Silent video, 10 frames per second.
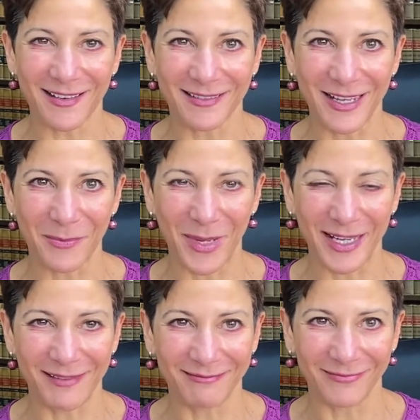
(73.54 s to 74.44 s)
in
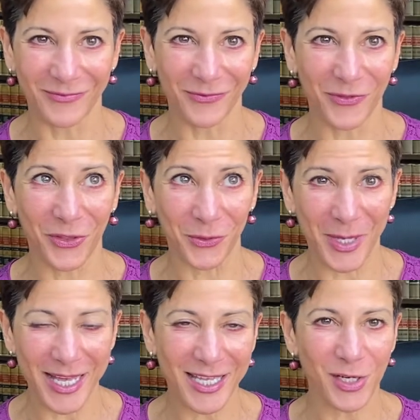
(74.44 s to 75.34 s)
my
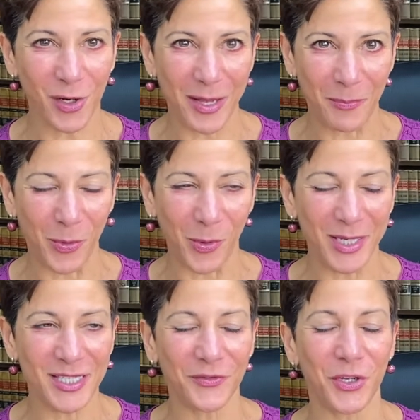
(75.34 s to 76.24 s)
3 talking
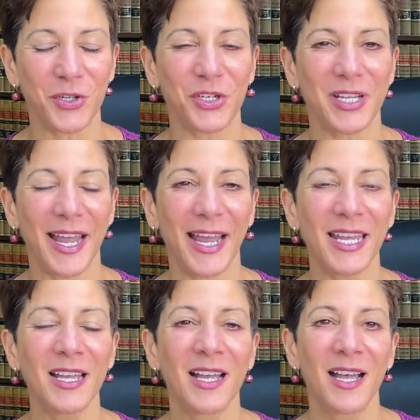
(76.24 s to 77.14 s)
points for you today,